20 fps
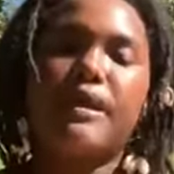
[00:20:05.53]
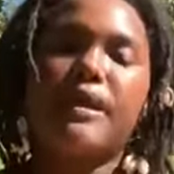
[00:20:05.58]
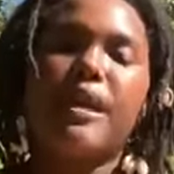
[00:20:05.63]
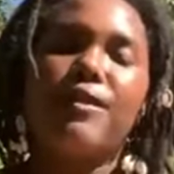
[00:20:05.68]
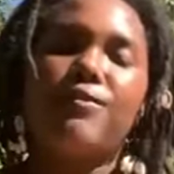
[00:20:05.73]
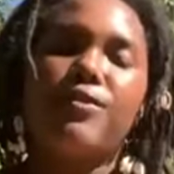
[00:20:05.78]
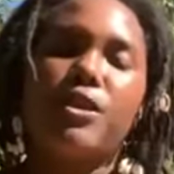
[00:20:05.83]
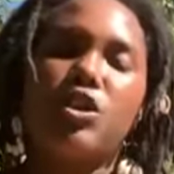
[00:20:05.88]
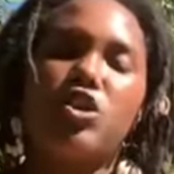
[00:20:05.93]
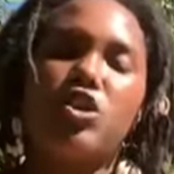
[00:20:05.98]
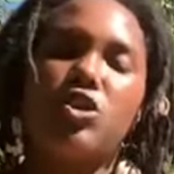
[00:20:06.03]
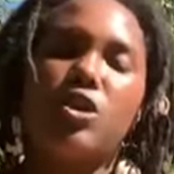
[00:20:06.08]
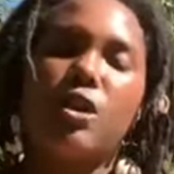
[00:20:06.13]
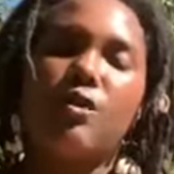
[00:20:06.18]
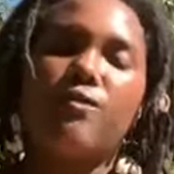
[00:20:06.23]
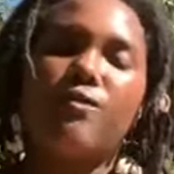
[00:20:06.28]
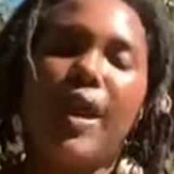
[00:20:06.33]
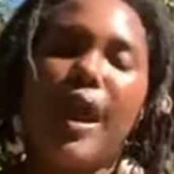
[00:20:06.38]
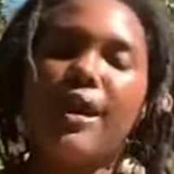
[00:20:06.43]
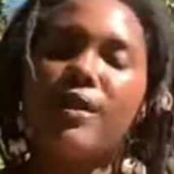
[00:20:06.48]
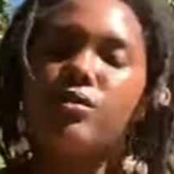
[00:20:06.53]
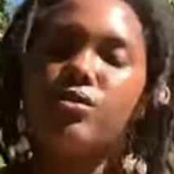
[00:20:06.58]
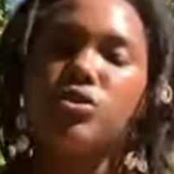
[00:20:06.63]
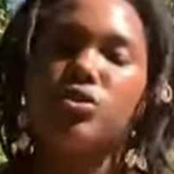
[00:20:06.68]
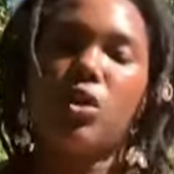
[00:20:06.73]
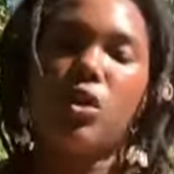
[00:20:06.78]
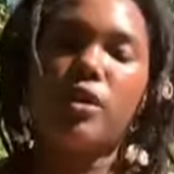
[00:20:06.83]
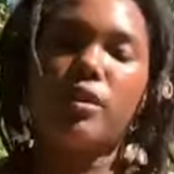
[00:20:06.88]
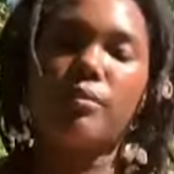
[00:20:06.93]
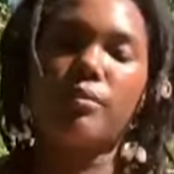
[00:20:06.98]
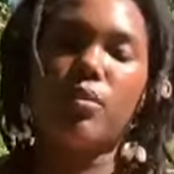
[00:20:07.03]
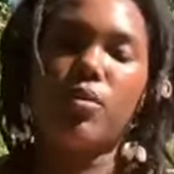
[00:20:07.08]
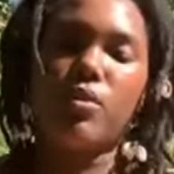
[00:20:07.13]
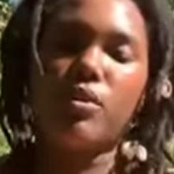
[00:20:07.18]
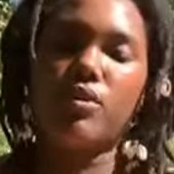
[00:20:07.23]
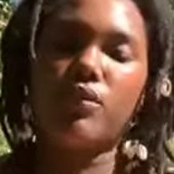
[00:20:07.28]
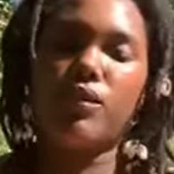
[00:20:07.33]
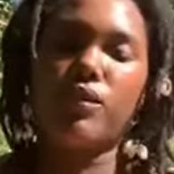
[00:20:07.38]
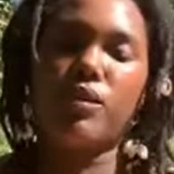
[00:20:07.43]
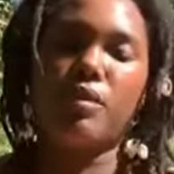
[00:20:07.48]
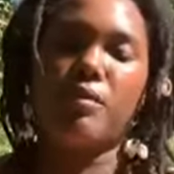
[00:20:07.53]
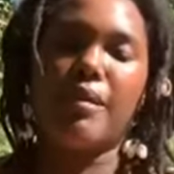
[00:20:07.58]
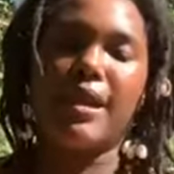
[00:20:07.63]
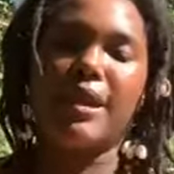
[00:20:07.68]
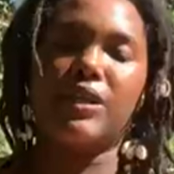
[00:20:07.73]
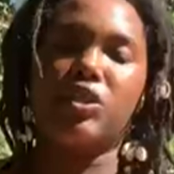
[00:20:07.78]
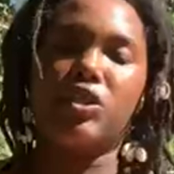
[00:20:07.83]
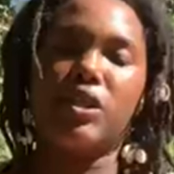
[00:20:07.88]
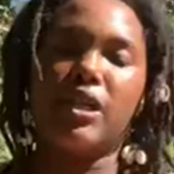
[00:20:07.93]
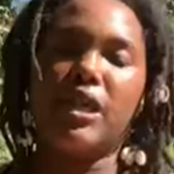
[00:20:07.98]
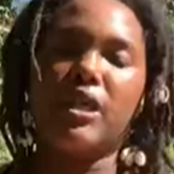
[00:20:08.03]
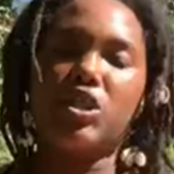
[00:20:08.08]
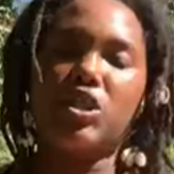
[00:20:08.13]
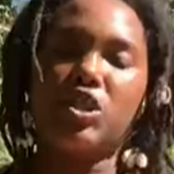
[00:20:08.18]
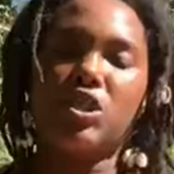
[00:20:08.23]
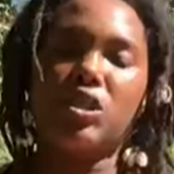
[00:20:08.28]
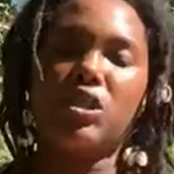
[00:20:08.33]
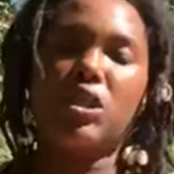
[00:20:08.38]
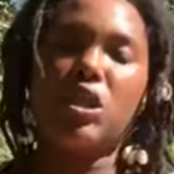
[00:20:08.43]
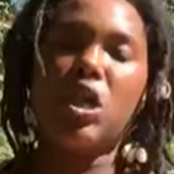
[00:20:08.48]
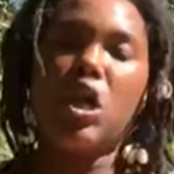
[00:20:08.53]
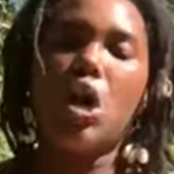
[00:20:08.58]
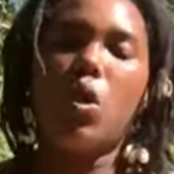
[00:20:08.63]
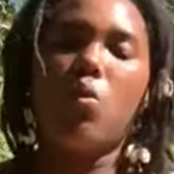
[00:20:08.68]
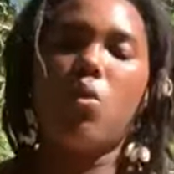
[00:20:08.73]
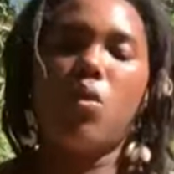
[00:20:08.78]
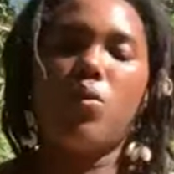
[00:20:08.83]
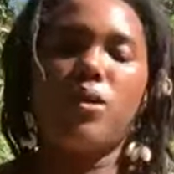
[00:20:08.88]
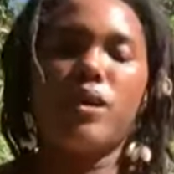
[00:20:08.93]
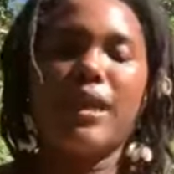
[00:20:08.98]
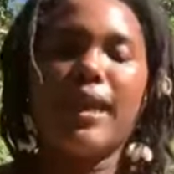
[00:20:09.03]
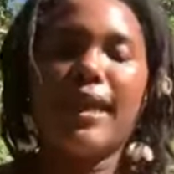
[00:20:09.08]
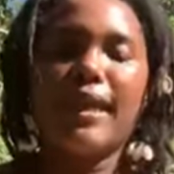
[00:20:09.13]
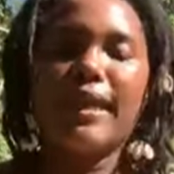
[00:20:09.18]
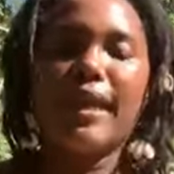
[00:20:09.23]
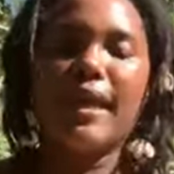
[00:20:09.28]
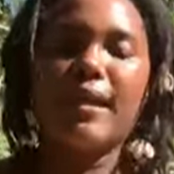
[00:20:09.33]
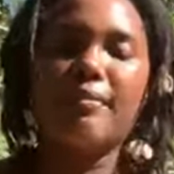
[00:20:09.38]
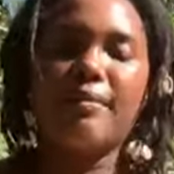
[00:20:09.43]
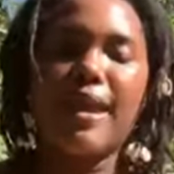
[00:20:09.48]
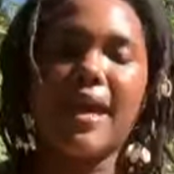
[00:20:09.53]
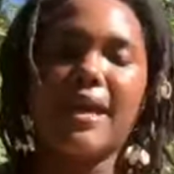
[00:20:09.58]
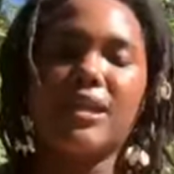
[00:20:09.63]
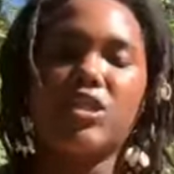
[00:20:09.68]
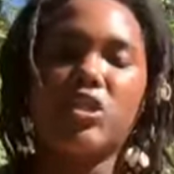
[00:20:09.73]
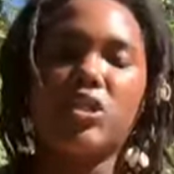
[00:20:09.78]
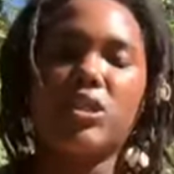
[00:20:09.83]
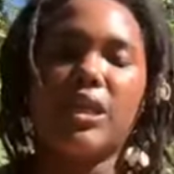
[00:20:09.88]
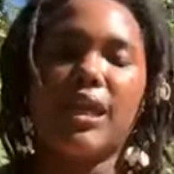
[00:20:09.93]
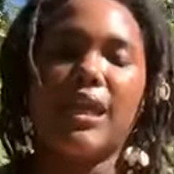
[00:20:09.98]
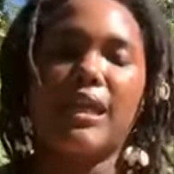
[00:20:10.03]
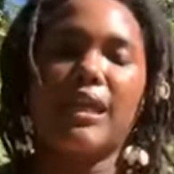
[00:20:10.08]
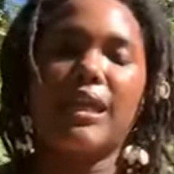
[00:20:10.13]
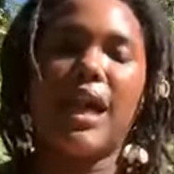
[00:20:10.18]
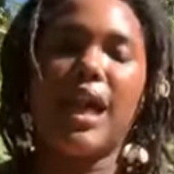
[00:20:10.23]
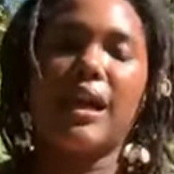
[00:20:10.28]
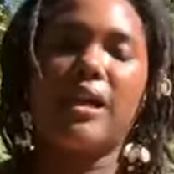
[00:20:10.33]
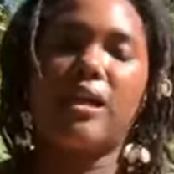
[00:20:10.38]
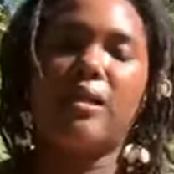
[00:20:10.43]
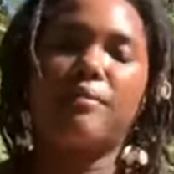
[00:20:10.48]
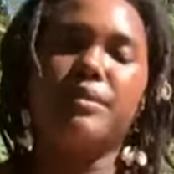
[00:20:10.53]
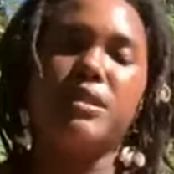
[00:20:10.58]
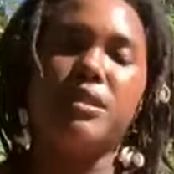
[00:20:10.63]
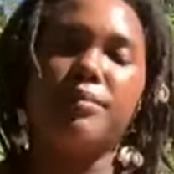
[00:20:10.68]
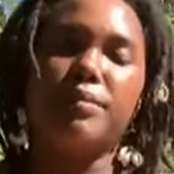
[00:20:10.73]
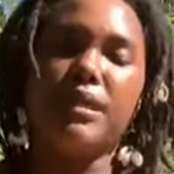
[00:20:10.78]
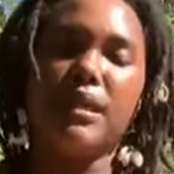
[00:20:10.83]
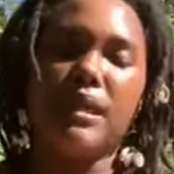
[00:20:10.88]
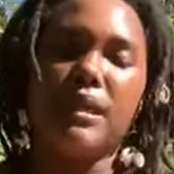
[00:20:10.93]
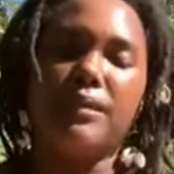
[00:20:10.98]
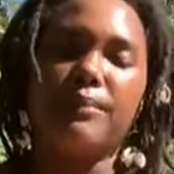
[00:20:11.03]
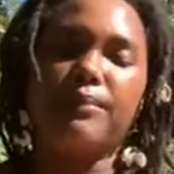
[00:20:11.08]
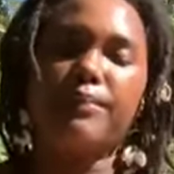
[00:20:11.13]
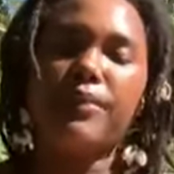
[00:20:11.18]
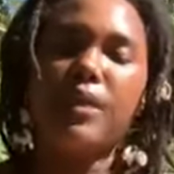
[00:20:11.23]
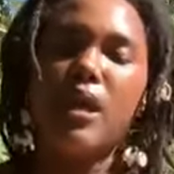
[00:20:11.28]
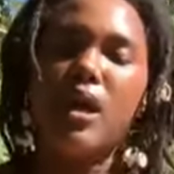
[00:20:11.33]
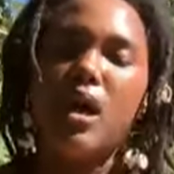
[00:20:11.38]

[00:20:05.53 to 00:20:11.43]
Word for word: Definitions are vital starting points for the imagination. What we cannot imagine cannot come into being.